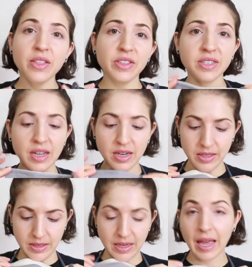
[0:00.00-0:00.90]
This side
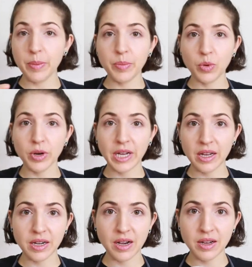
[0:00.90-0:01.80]
is hemp
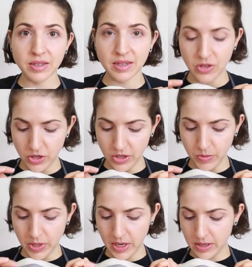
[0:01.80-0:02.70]
organic cotton. It's just a
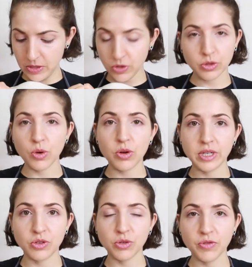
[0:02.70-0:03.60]
blend. It's also all
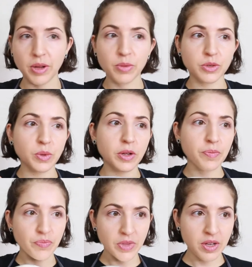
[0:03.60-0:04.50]
natural fiber as well.